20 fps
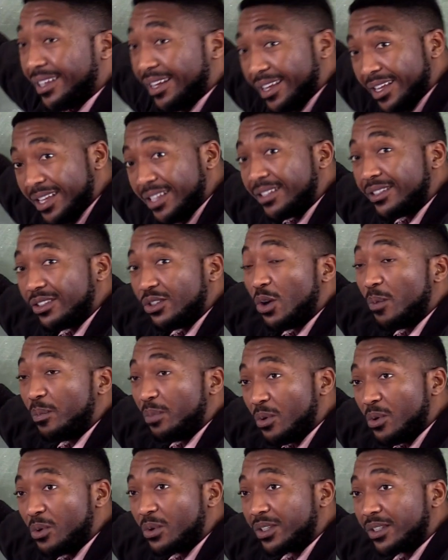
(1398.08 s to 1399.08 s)
delays your
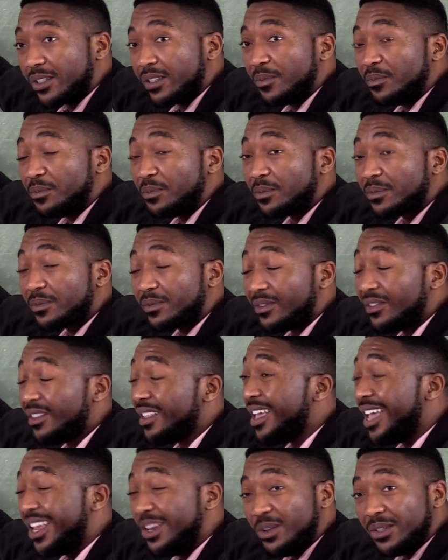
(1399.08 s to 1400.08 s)
books
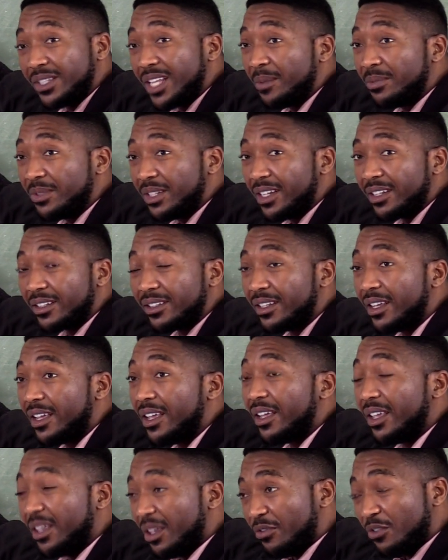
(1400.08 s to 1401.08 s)
and your subject,
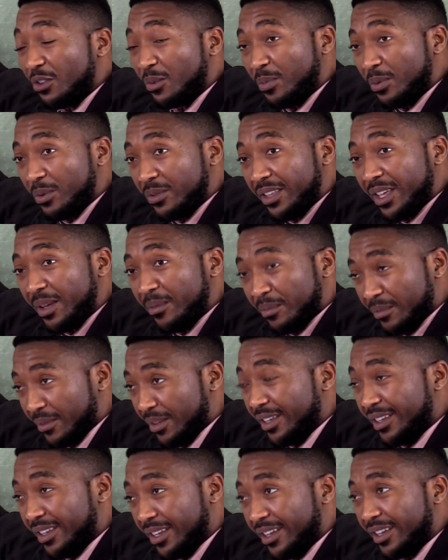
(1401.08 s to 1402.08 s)
if you put them
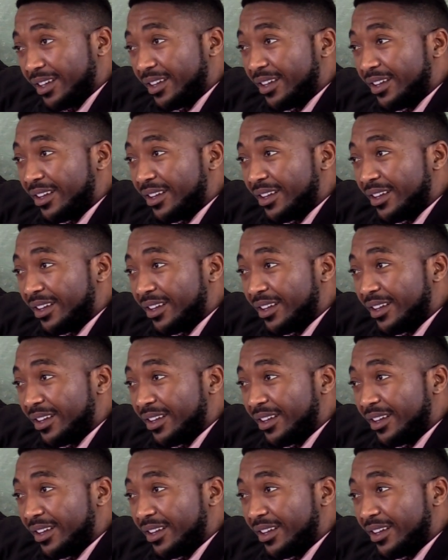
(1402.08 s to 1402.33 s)
here,